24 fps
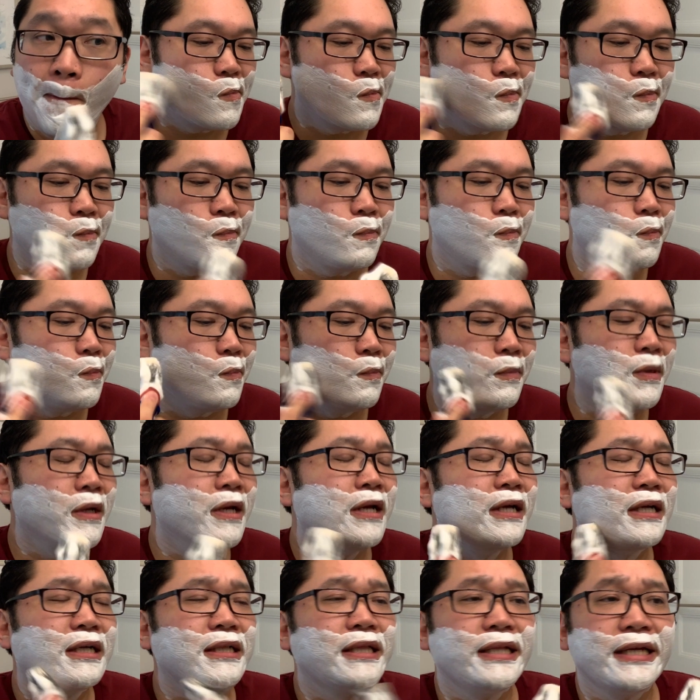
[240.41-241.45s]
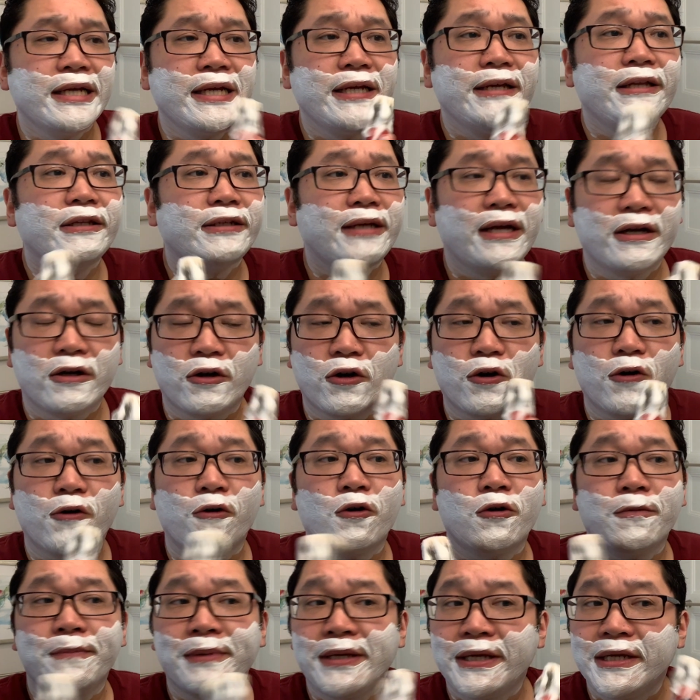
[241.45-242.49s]
um, clean, kind of
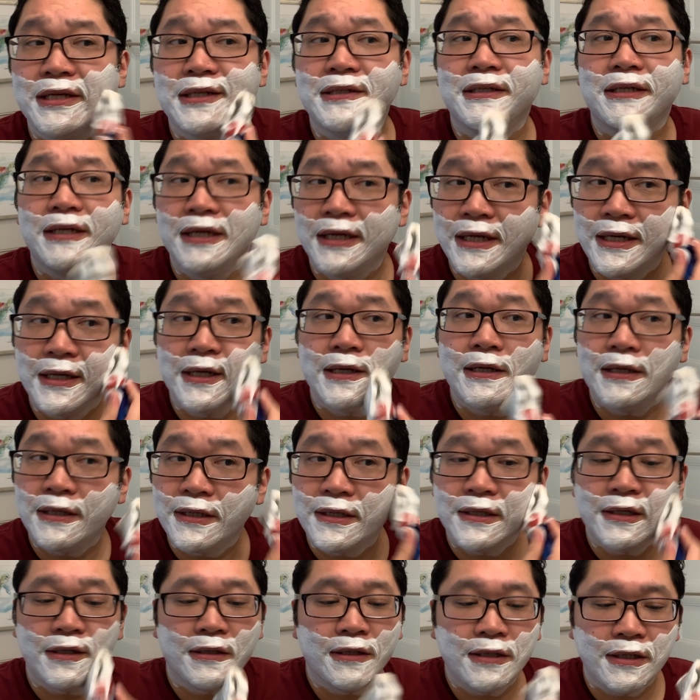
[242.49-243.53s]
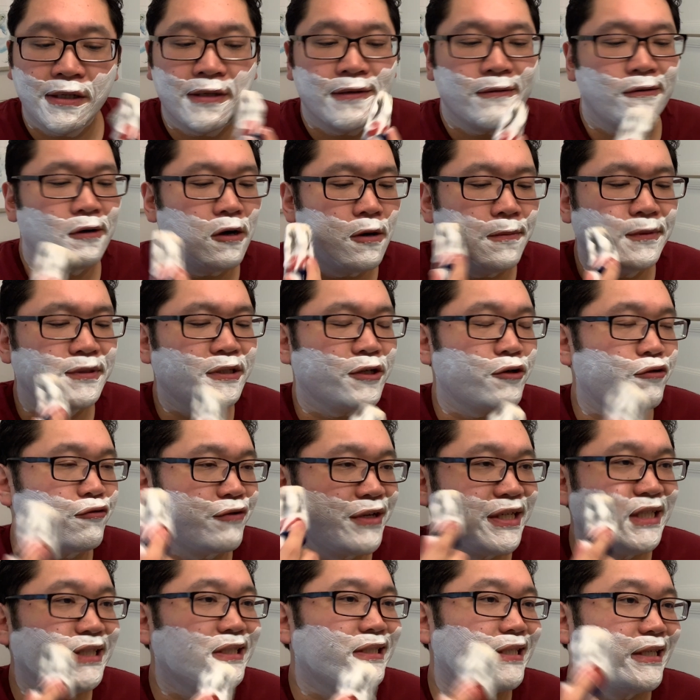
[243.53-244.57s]
herby, almost a
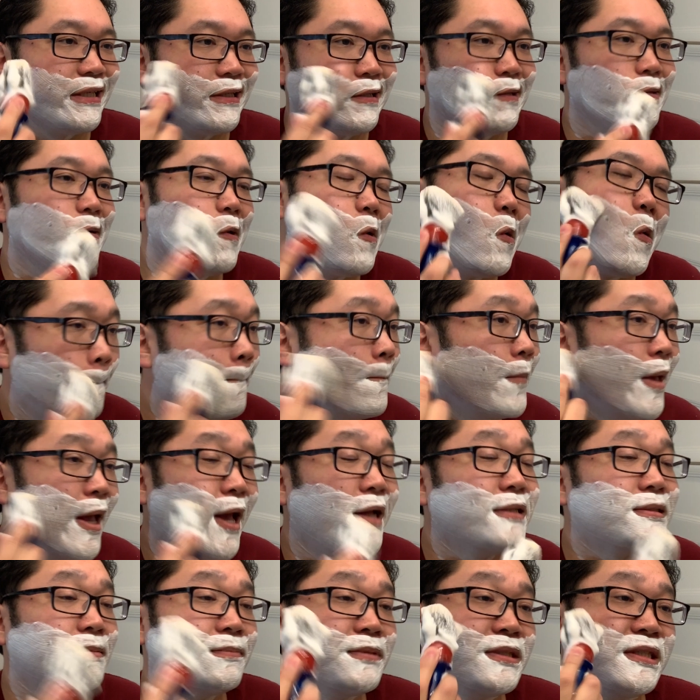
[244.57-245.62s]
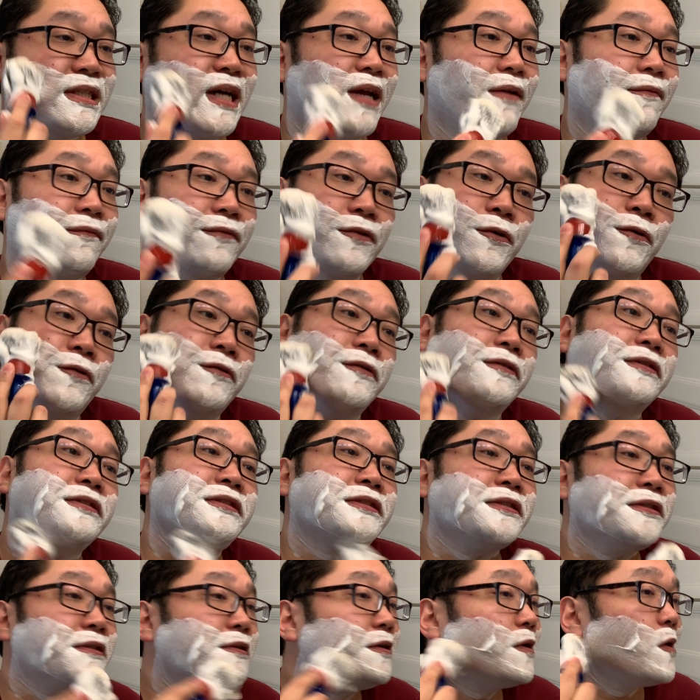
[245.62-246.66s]
green scent, and some slight
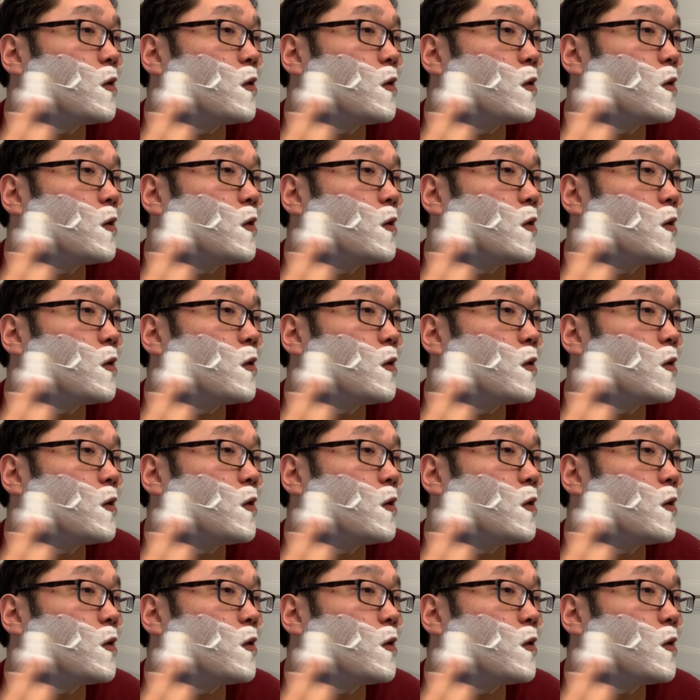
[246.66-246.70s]
florals.